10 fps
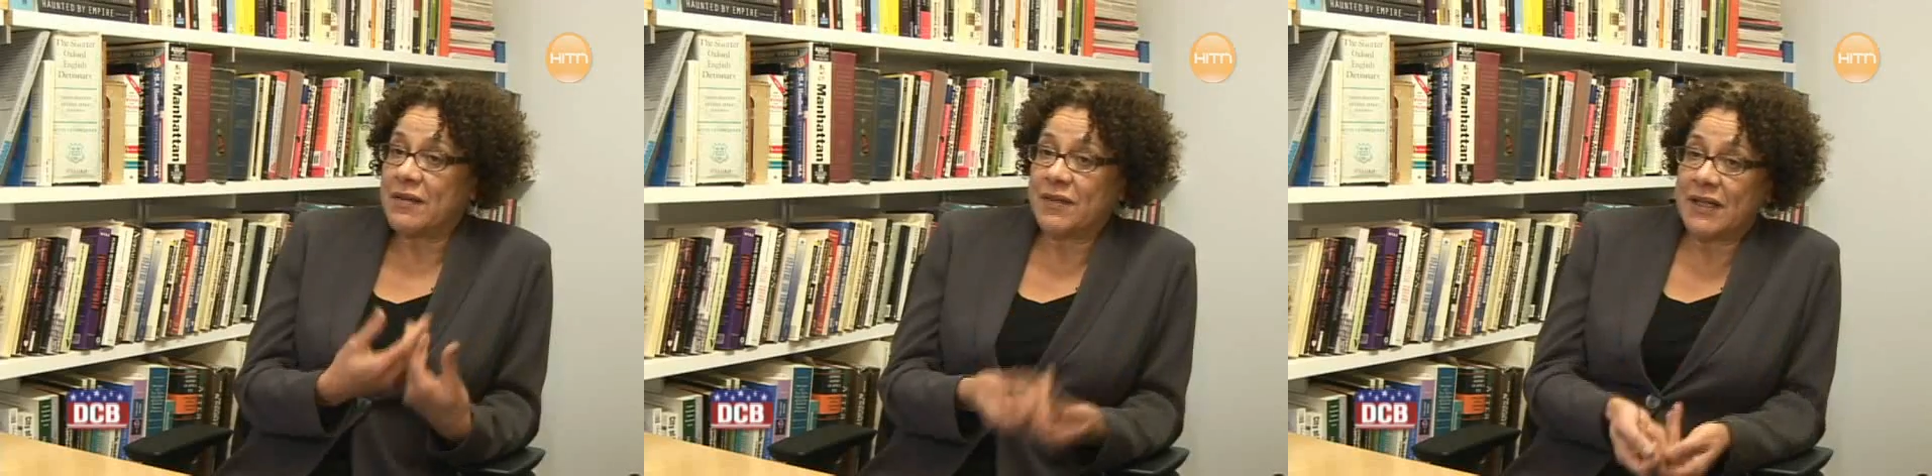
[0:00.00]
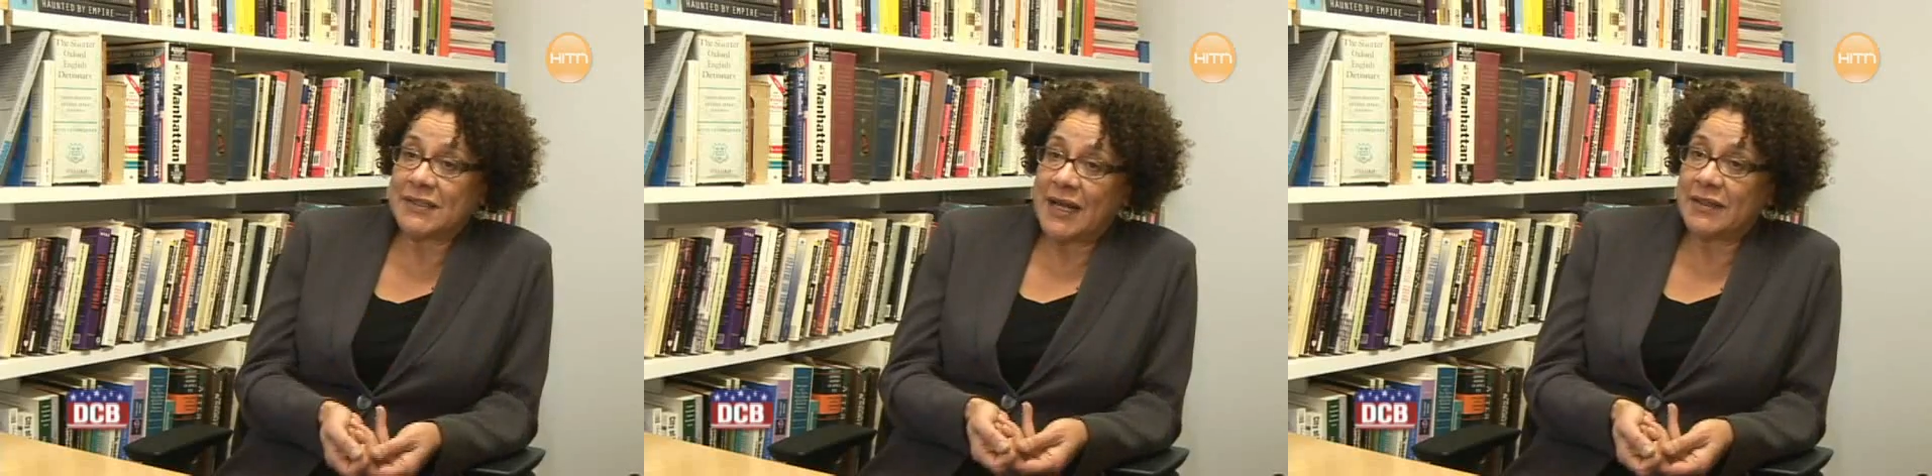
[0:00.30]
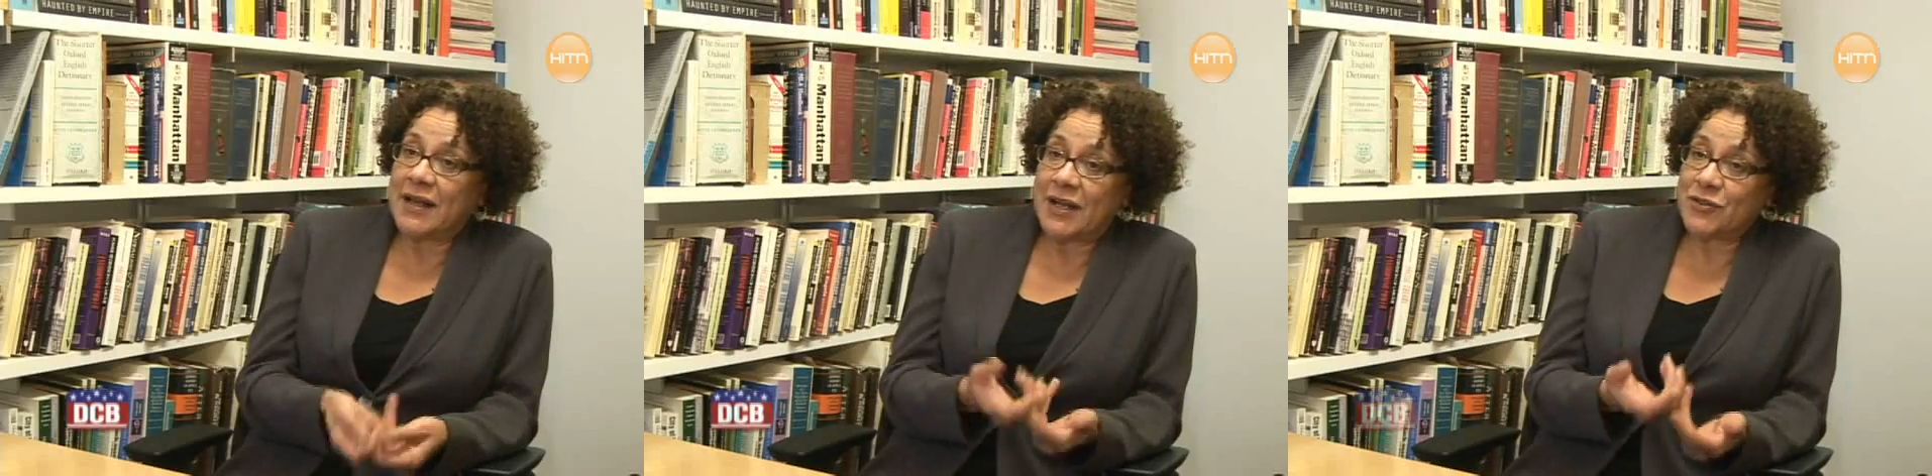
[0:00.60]
in things like
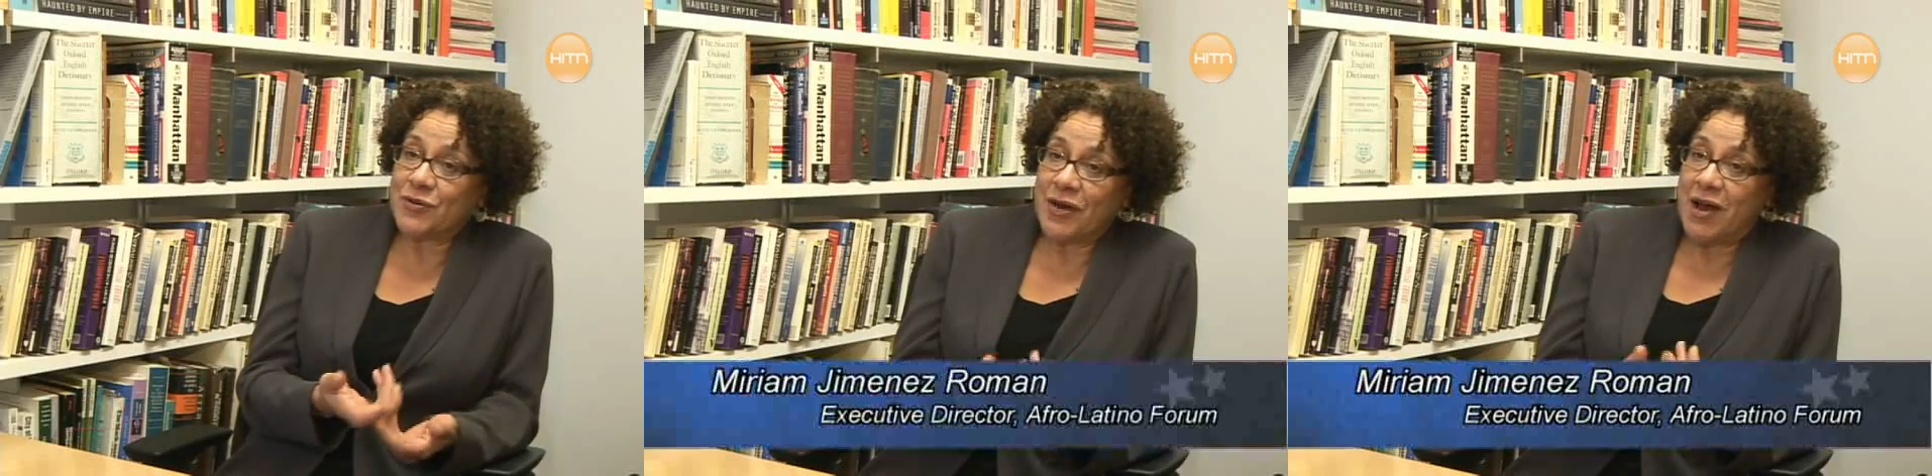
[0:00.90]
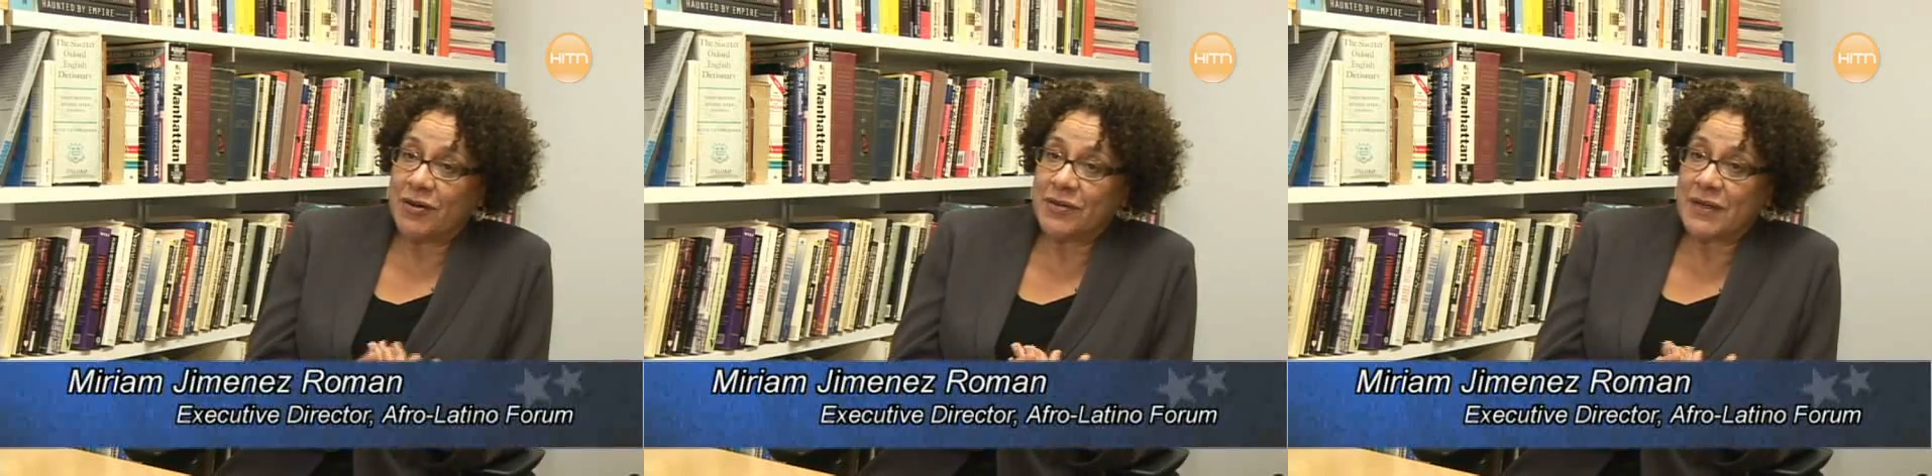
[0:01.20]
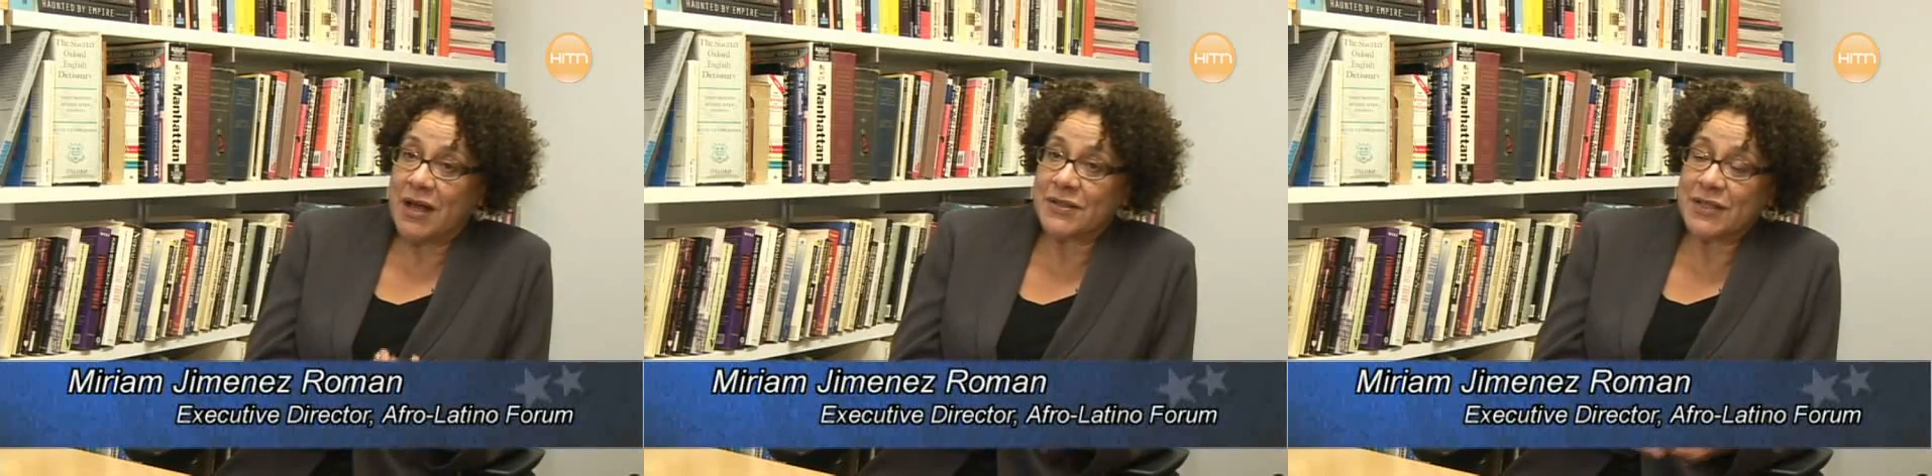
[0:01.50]
the National
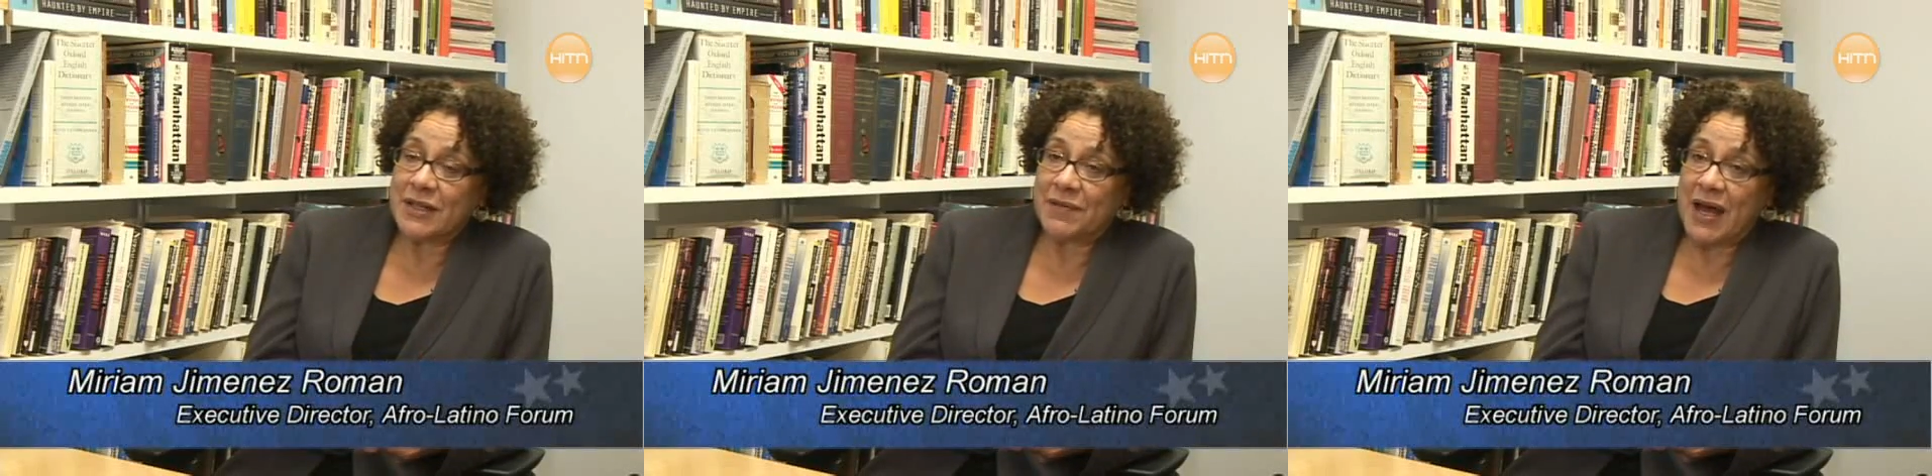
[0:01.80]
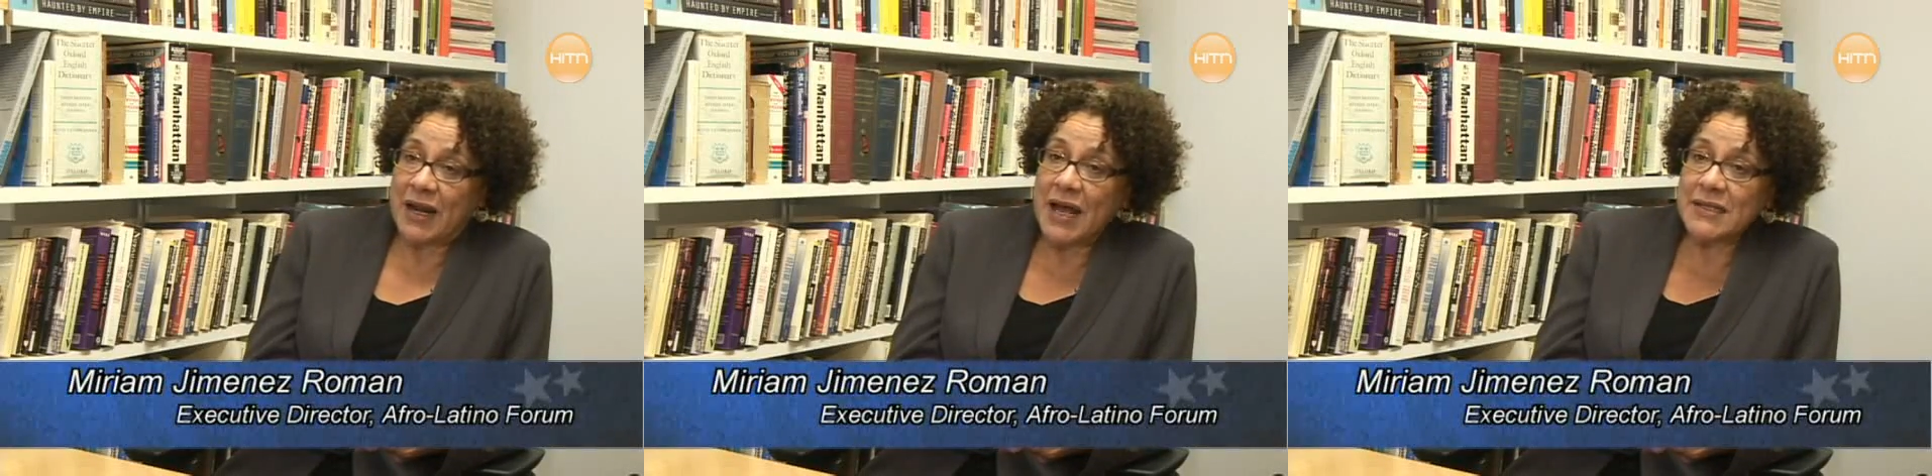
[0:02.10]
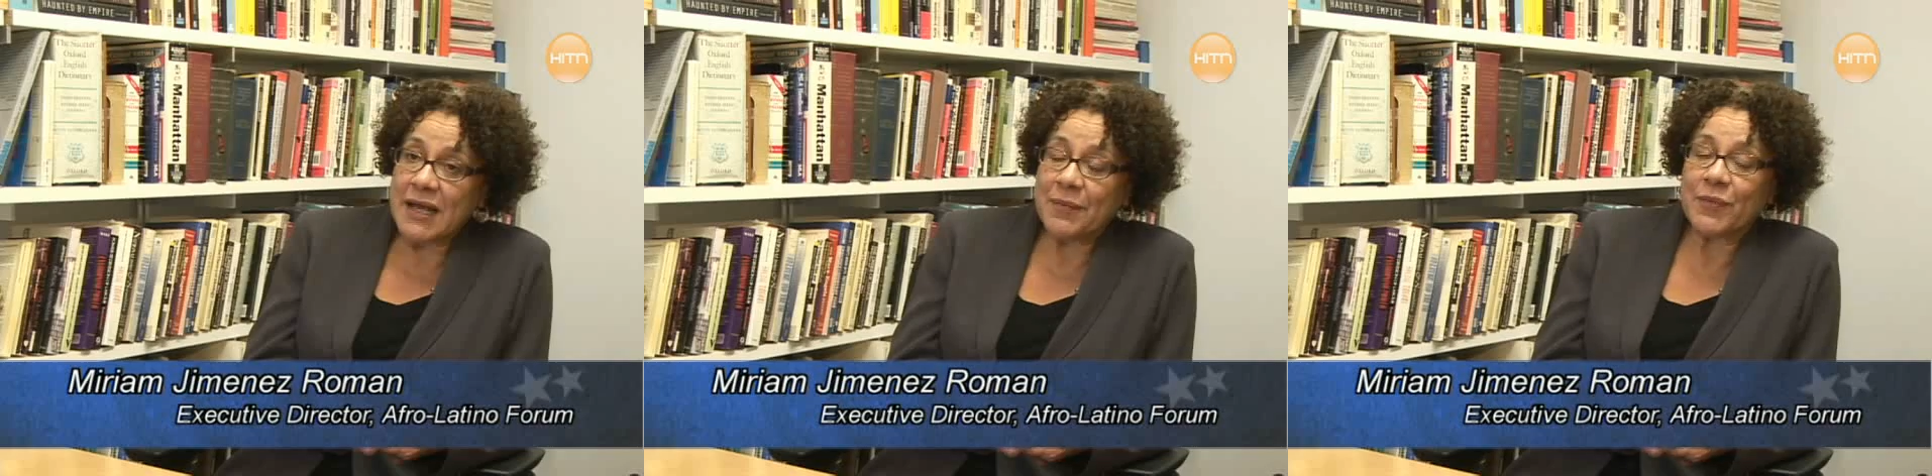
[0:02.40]
Council of La Raza.